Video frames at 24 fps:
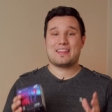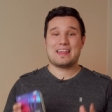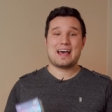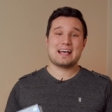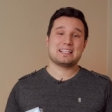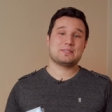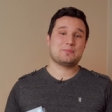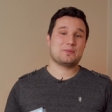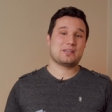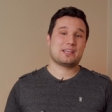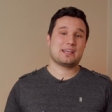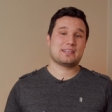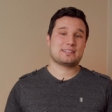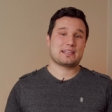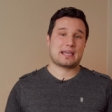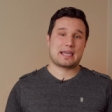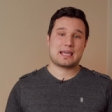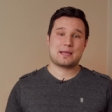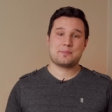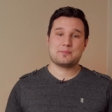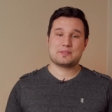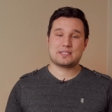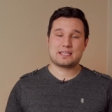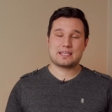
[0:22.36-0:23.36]
That's because
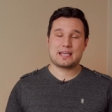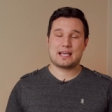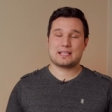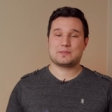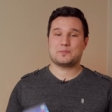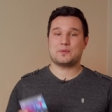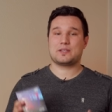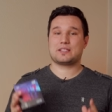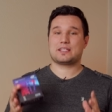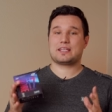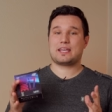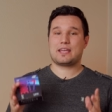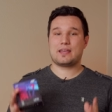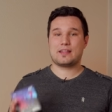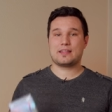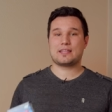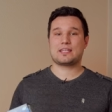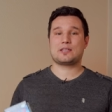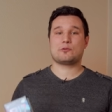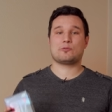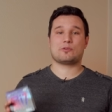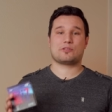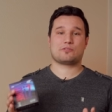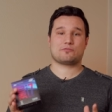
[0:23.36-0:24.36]
AMD has been
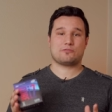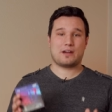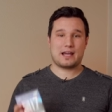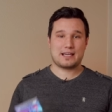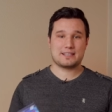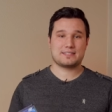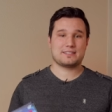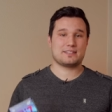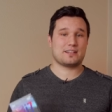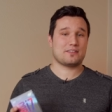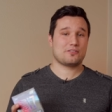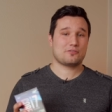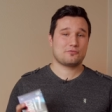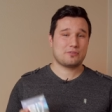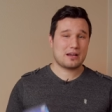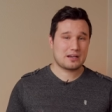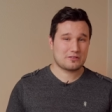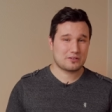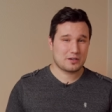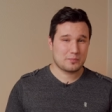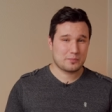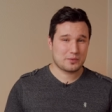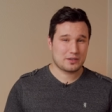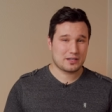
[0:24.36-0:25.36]
killing it with Ryzen and
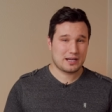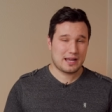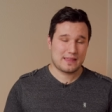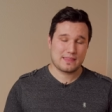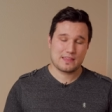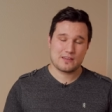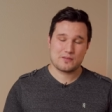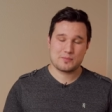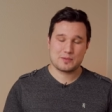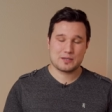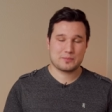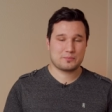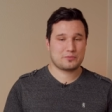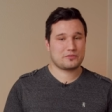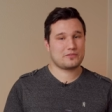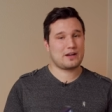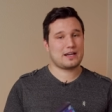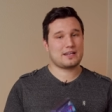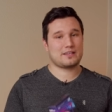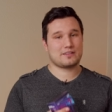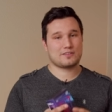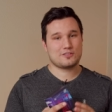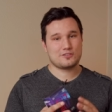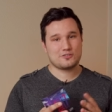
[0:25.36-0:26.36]
Threadripper and they've been
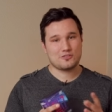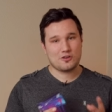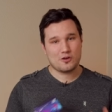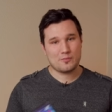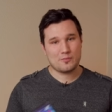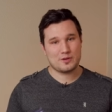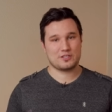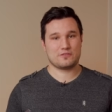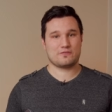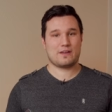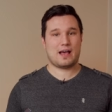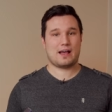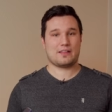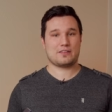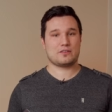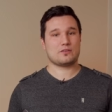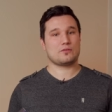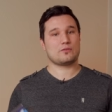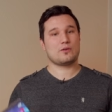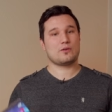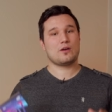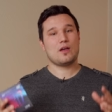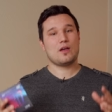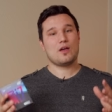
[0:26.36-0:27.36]
providing so much
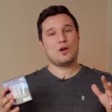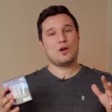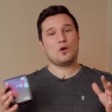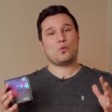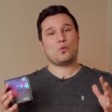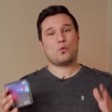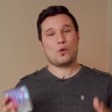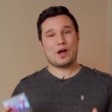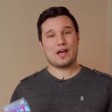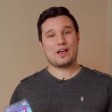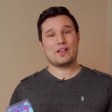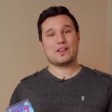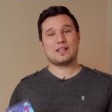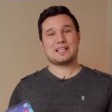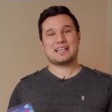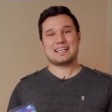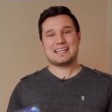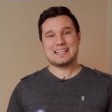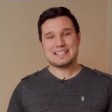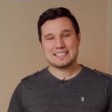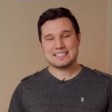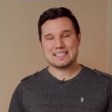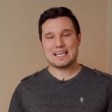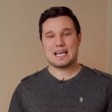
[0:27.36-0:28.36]
value. Well,
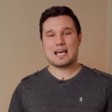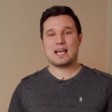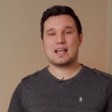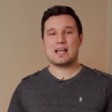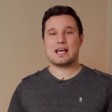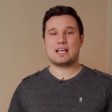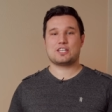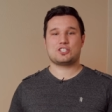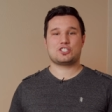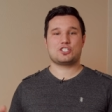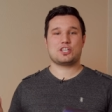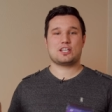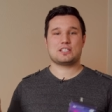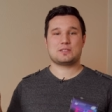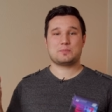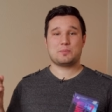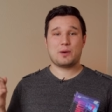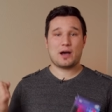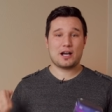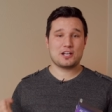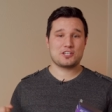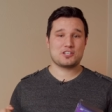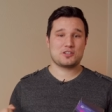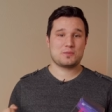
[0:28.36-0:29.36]
Intel has just
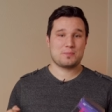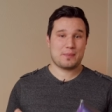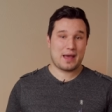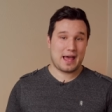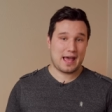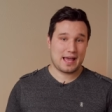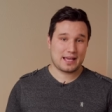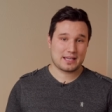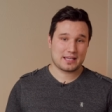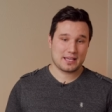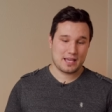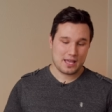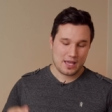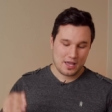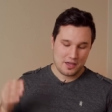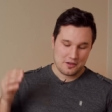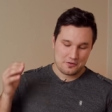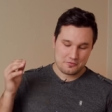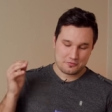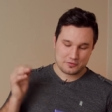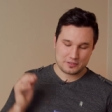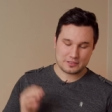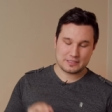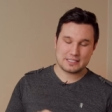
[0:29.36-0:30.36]
punched back,
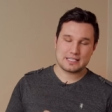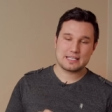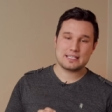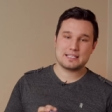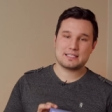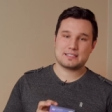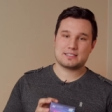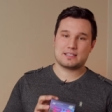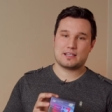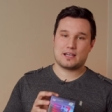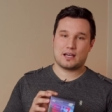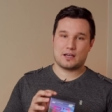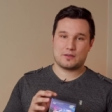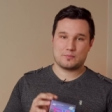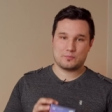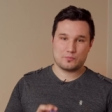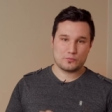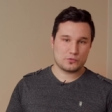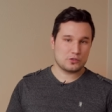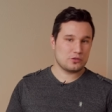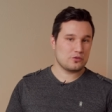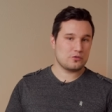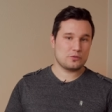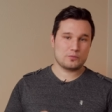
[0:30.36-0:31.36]
released
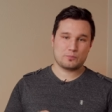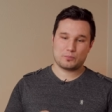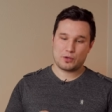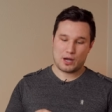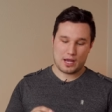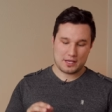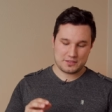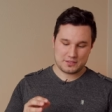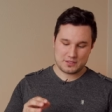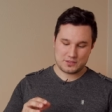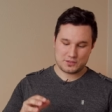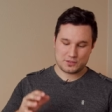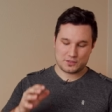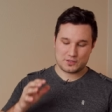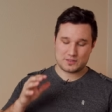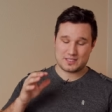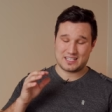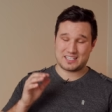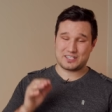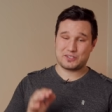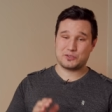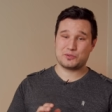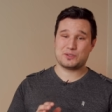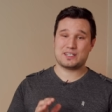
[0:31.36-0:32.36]
new processors,
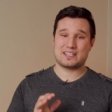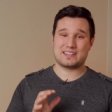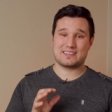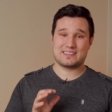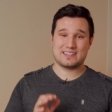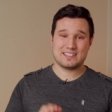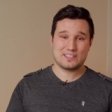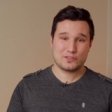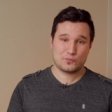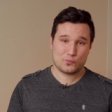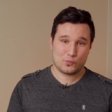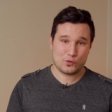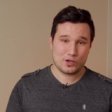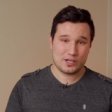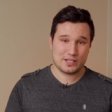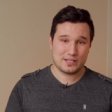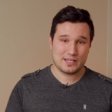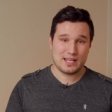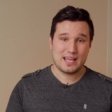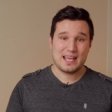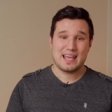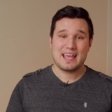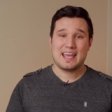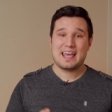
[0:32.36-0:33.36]
including this one,